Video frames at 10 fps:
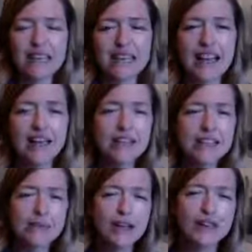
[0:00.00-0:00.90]
every time
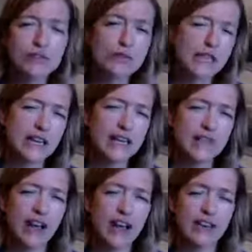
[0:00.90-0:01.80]
I choose love,
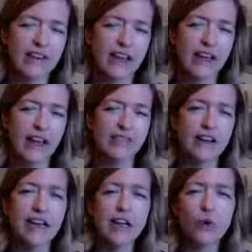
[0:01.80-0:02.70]
I invite love.
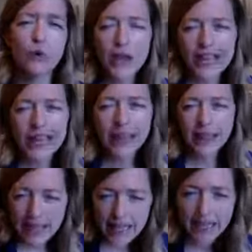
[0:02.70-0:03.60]
We
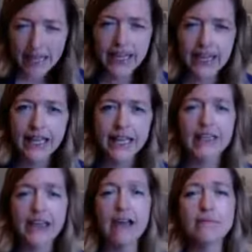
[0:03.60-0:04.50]
think
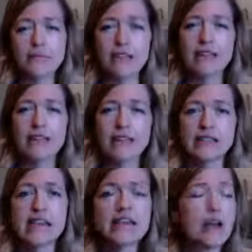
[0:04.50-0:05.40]
that means
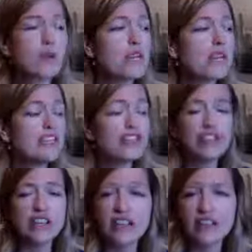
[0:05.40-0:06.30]
that we need to
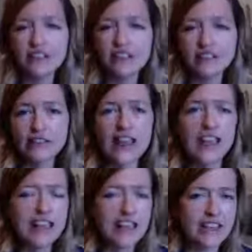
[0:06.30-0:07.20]
give and
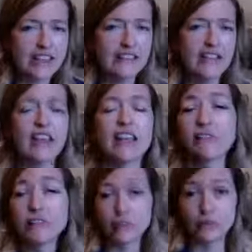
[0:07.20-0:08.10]
give and give
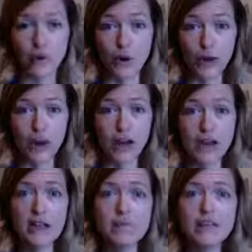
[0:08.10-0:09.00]
some more
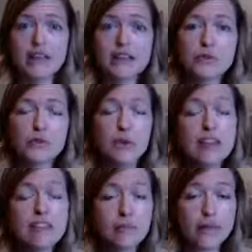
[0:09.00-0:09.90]
because
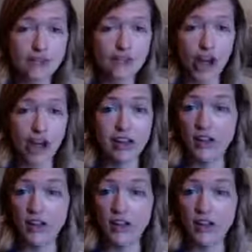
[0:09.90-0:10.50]
we've been taught a